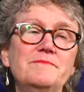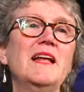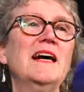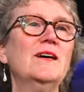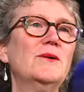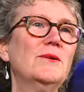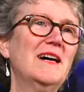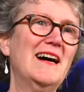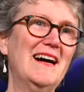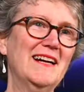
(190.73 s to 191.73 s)
Now
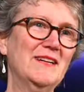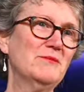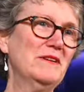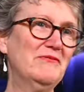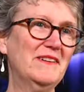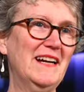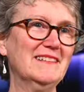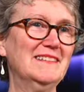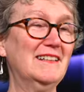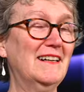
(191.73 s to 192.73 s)
I can
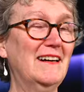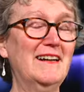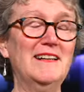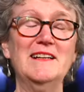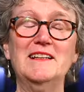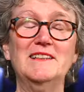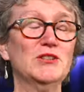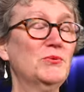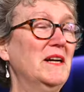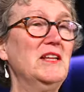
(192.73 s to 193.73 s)
reflect on
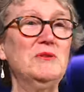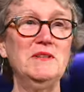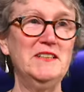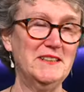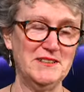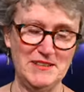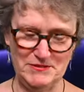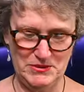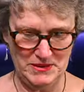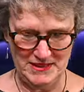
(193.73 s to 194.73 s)
23 years
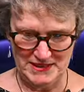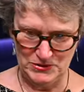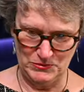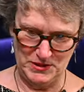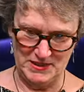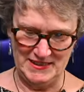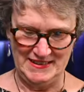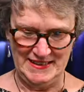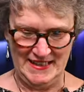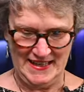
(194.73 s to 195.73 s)
of doing this work
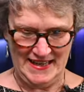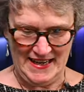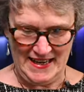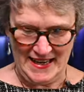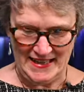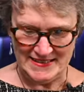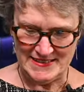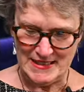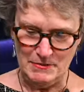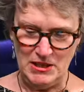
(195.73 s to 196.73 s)
and
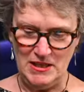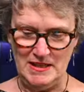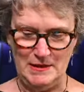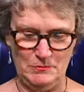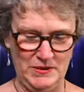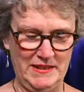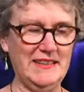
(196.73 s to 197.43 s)
sum it all up with